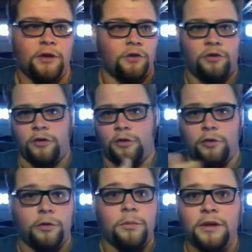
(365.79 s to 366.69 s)

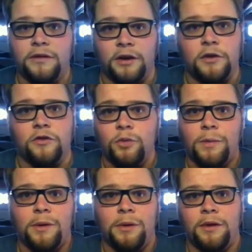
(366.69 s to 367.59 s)
you're military, and you're
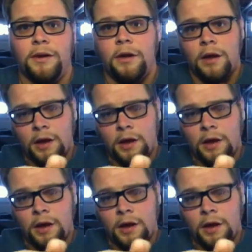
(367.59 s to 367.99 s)
sweeping a building.